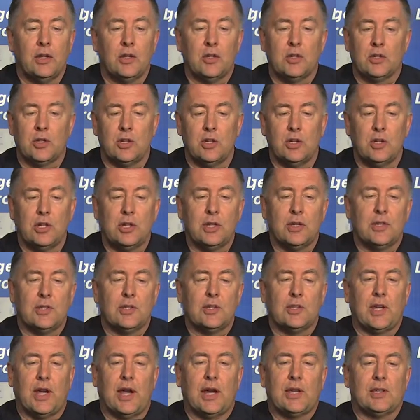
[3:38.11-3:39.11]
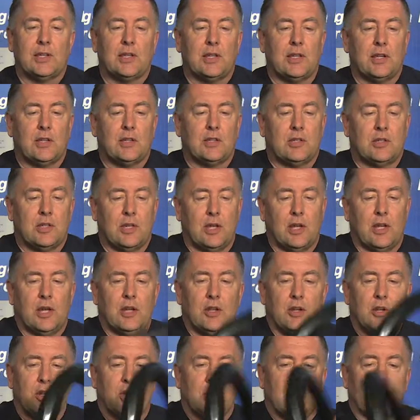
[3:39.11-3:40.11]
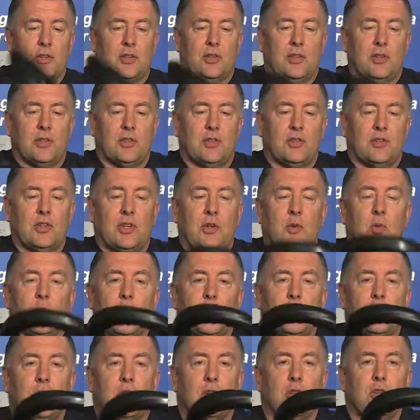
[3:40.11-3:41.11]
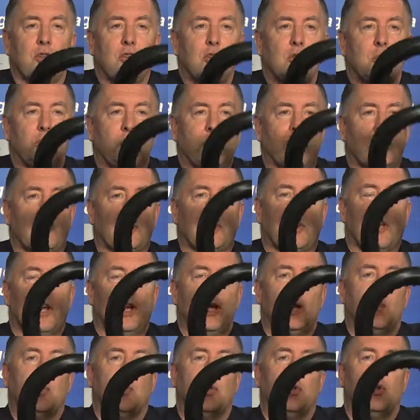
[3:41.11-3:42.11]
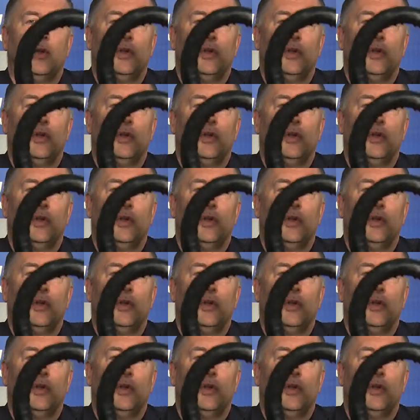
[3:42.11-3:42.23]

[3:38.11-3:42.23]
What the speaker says: So you look at the size of this, and you can see what you can do with this cable.